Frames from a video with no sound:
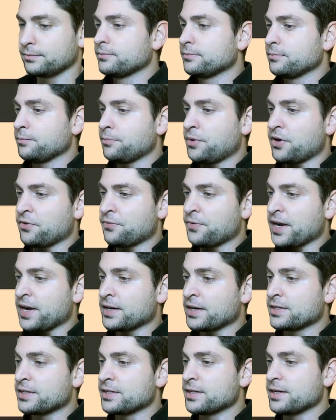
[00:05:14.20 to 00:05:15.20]

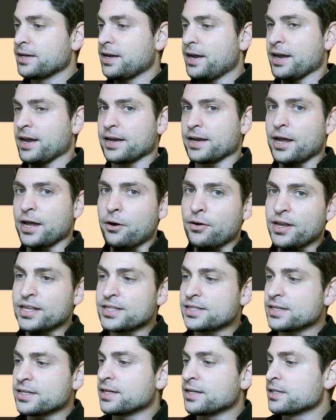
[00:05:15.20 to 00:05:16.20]
Perfect. And now let's
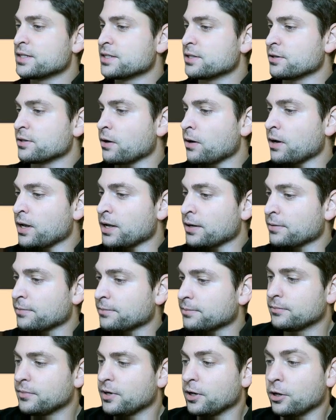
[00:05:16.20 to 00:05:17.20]
install
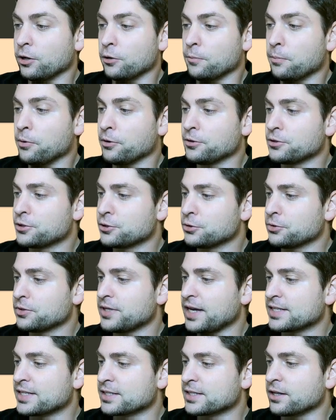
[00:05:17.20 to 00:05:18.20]
Lubuntu
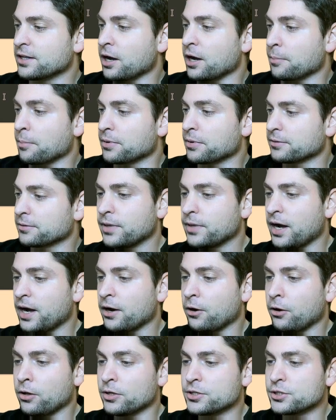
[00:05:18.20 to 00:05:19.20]
Desktop. I
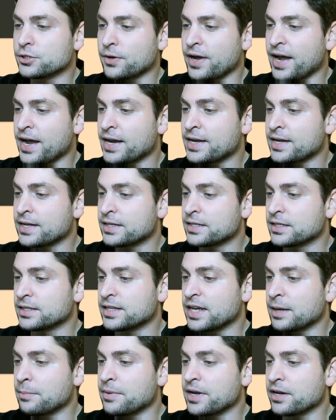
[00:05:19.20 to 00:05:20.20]
also added
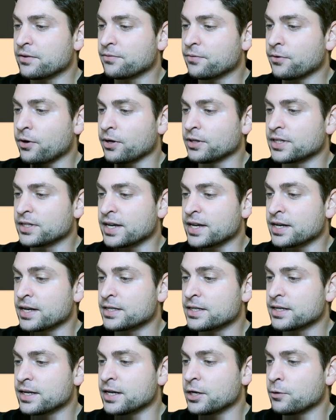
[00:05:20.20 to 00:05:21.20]
Debian frontend
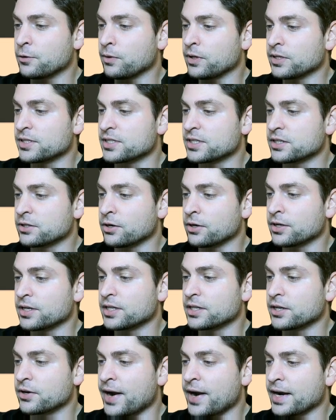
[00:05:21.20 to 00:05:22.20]
equals
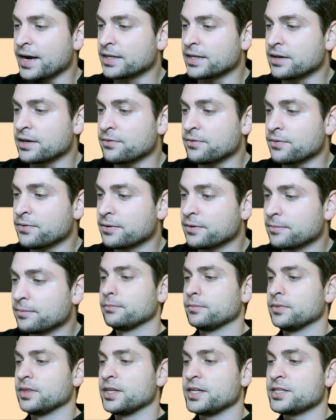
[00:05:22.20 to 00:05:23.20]
non-interactive.
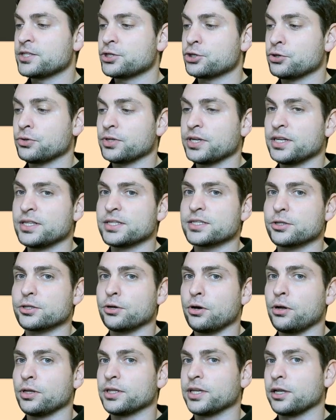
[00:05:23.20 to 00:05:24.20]
This should
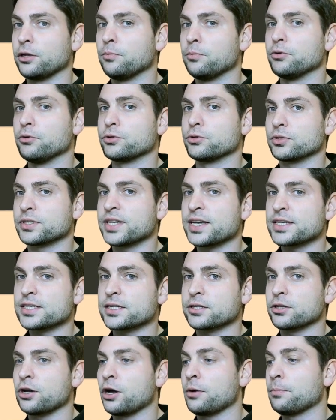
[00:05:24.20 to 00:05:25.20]
install the Lubuntu
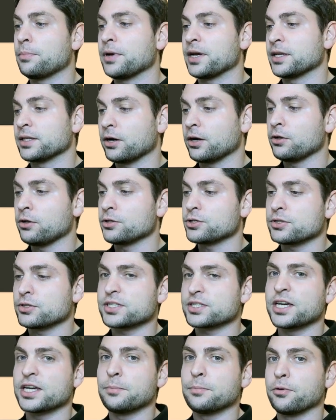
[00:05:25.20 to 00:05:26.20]
Desktop and also
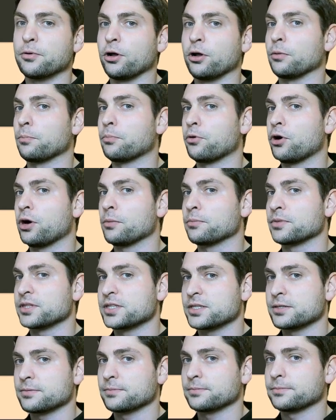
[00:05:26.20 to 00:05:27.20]
skip all
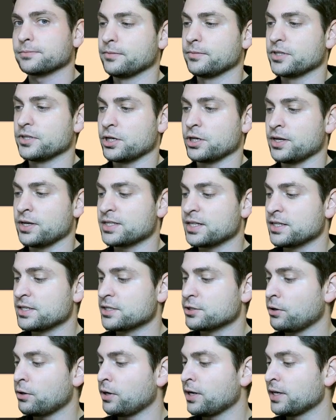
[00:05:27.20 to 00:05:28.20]
prompts. So let's
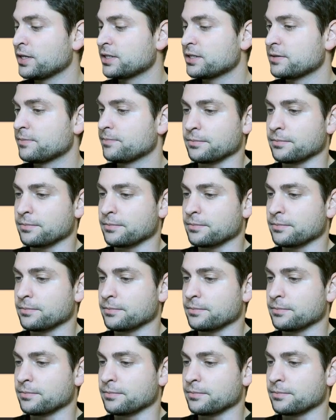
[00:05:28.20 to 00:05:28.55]
install it.